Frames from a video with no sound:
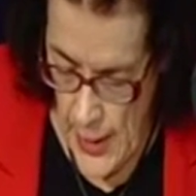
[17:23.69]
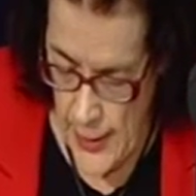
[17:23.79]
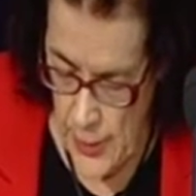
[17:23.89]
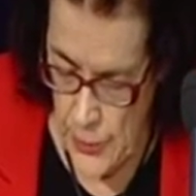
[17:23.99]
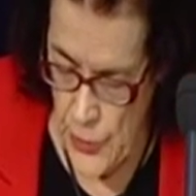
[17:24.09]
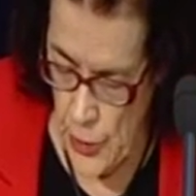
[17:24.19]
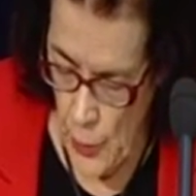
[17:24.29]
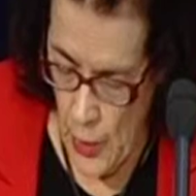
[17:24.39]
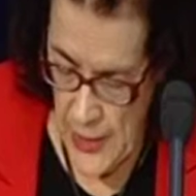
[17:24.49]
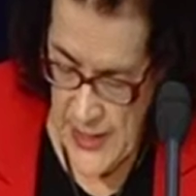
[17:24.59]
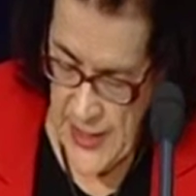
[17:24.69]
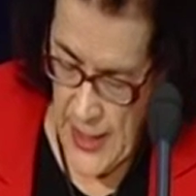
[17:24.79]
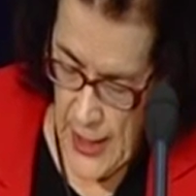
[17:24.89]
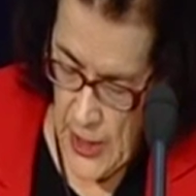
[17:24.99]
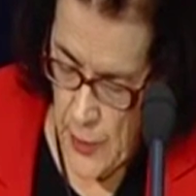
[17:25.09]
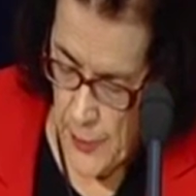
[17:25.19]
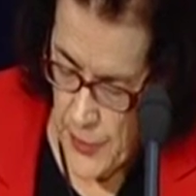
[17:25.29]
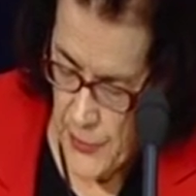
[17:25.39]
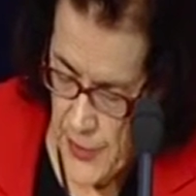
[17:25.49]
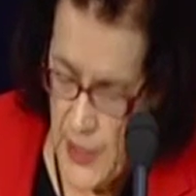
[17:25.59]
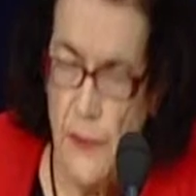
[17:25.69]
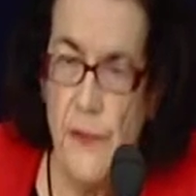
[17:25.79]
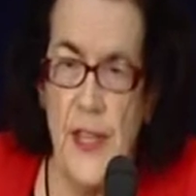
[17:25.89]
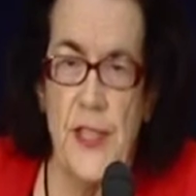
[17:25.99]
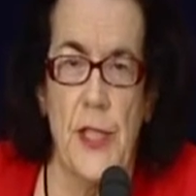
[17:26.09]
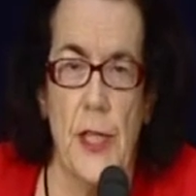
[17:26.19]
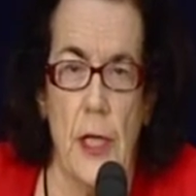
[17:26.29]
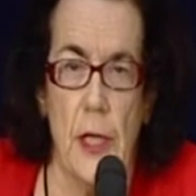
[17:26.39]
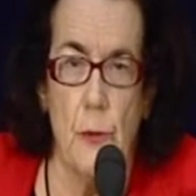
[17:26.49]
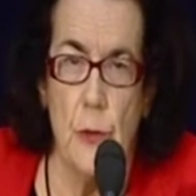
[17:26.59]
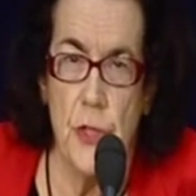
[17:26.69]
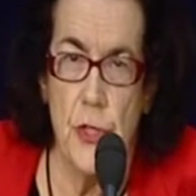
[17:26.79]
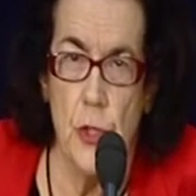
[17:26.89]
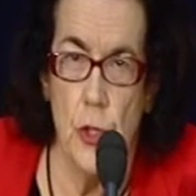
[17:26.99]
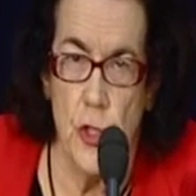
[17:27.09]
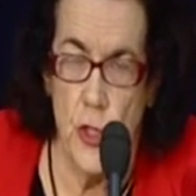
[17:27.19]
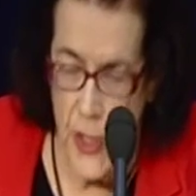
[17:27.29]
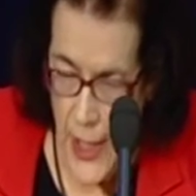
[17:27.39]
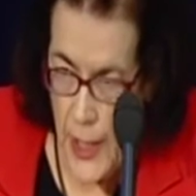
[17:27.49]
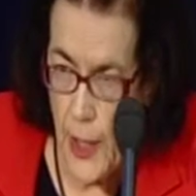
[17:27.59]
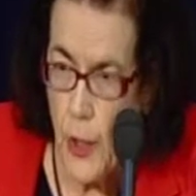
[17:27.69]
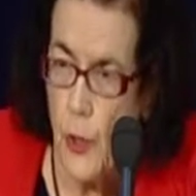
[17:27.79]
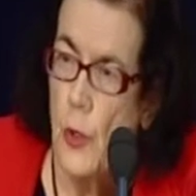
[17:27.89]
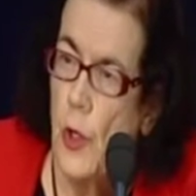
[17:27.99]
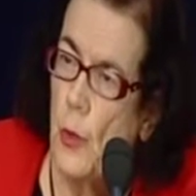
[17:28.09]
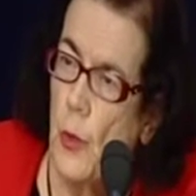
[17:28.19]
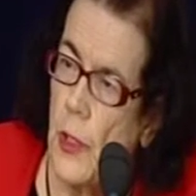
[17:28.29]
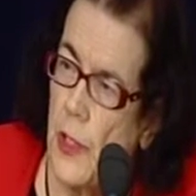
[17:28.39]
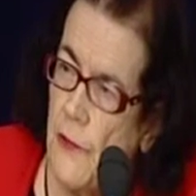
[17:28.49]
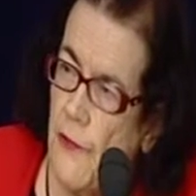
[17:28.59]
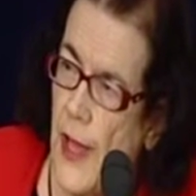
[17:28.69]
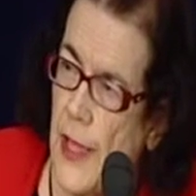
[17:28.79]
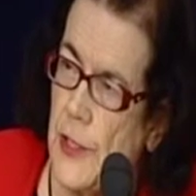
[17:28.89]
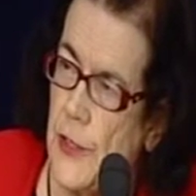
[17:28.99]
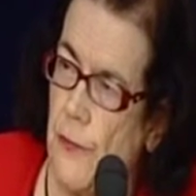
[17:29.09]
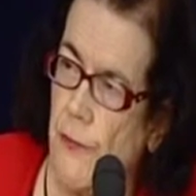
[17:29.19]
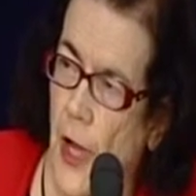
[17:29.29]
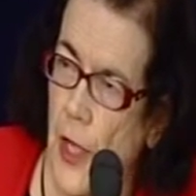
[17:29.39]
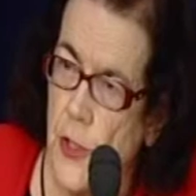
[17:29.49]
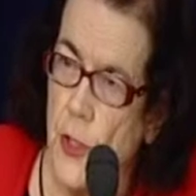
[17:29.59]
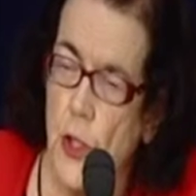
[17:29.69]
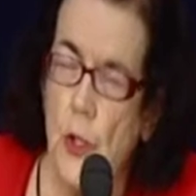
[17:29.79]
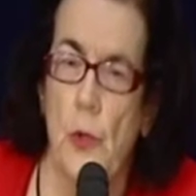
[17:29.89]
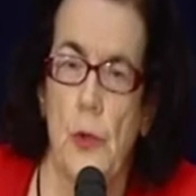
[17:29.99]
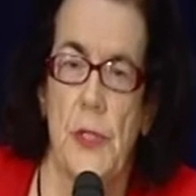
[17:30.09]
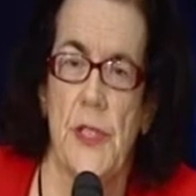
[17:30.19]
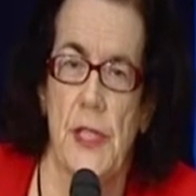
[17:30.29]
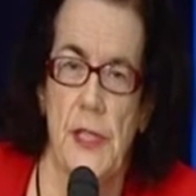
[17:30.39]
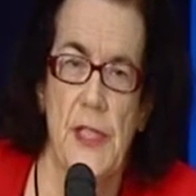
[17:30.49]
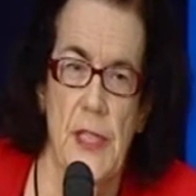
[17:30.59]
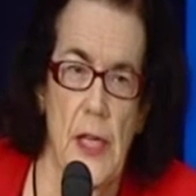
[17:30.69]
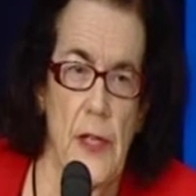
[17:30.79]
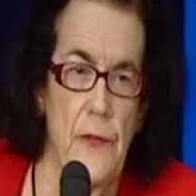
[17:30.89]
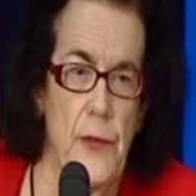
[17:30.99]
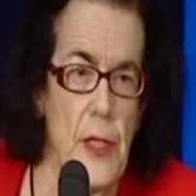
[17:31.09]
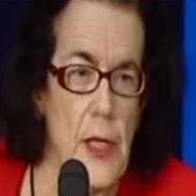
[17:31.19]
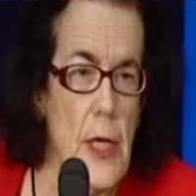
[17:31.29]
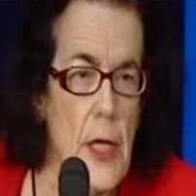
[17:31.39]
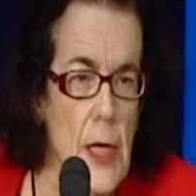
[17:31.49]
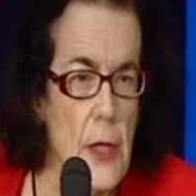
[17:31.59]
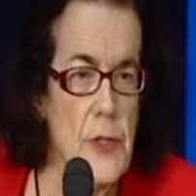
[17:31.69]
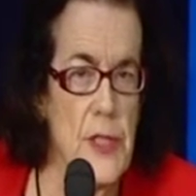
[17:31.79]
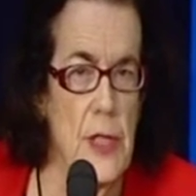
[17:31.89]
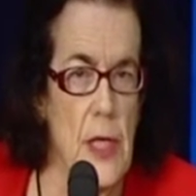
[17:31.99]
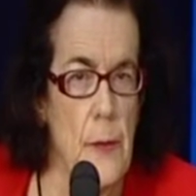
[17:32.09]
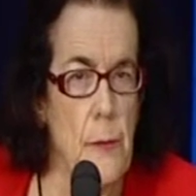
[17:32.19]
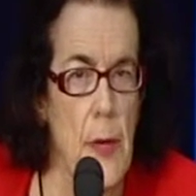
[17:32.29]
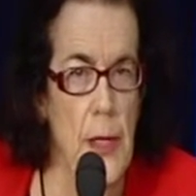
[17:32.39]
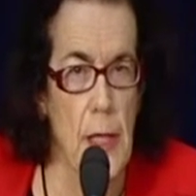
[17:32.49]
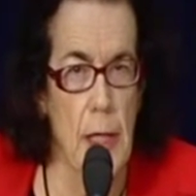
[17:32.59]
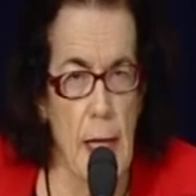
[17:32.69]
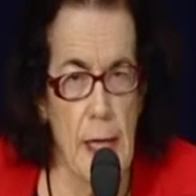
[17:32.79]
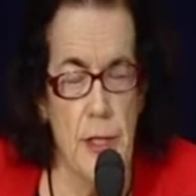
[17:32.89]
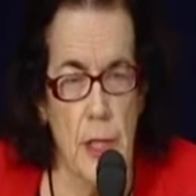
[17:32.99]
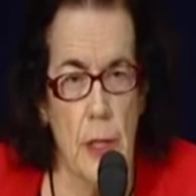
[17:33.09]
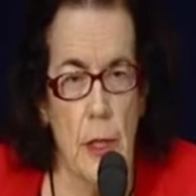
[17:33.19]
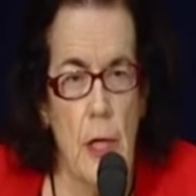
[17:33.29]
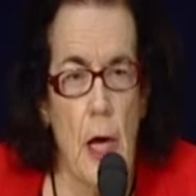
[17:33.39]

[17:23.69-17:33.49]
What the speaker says: And Joe Hockey's argument that investing in research now will in fact find cures and save the health scheme money later,